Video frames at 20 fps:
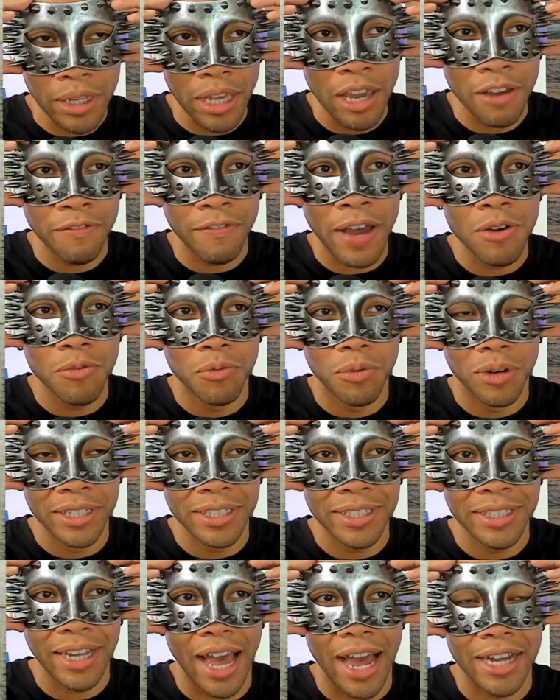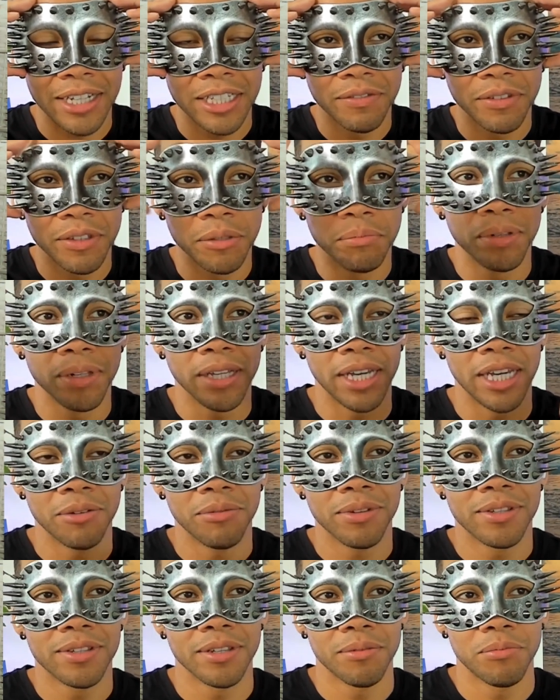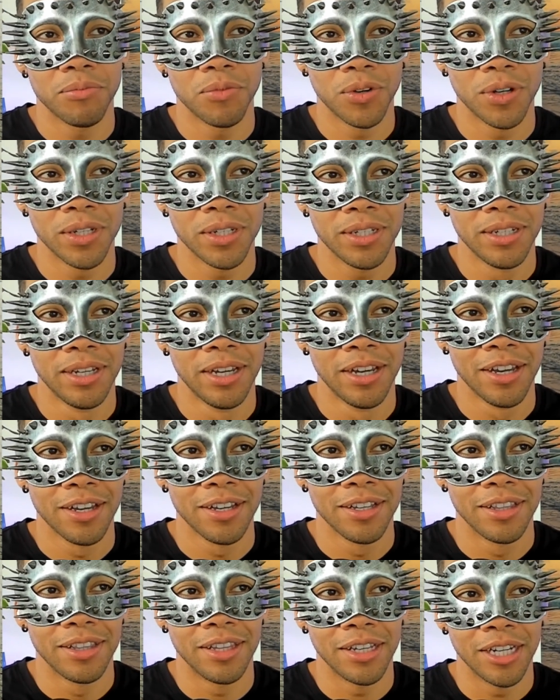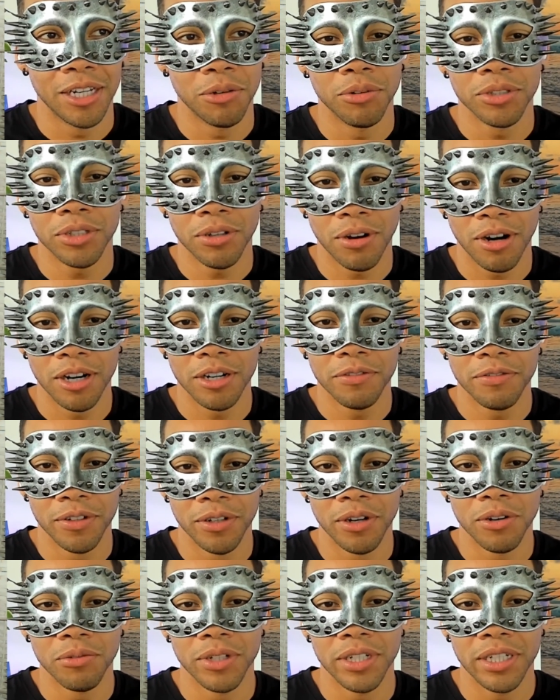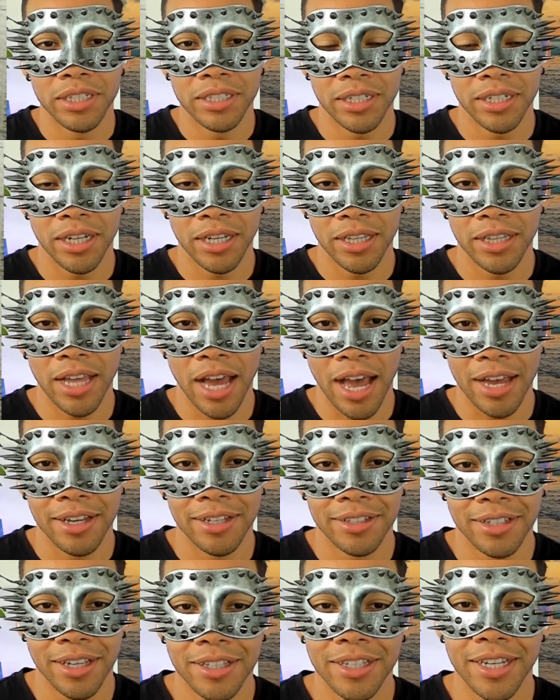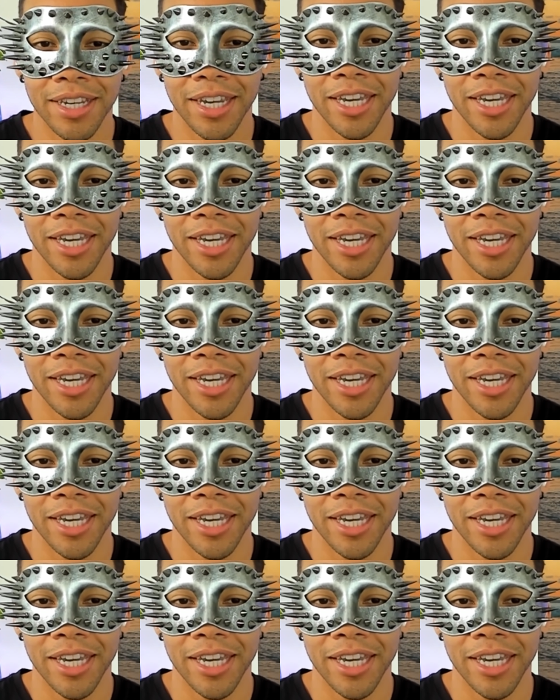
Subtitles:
if I wasn't actively playing with someone, then it was hard for no reason, and that it's like the